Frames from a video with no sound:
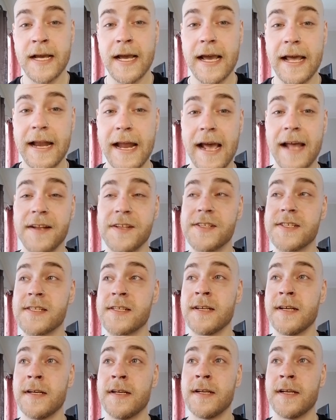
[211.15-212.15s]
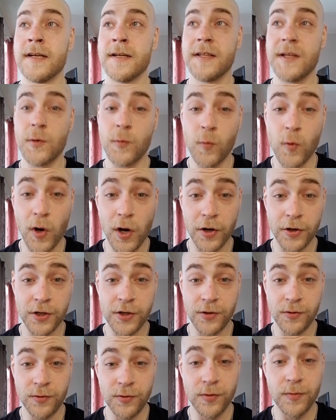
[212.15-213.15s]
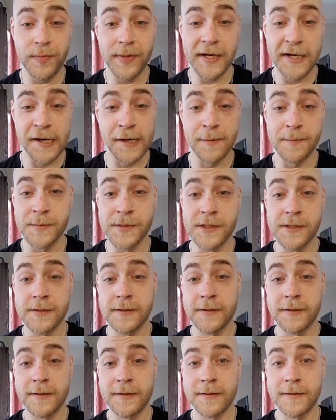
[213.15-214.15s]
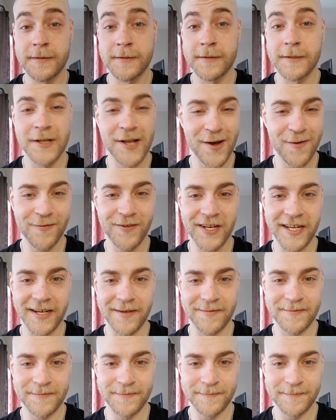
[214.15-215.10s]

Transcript: and hence the work you do becomes lovely.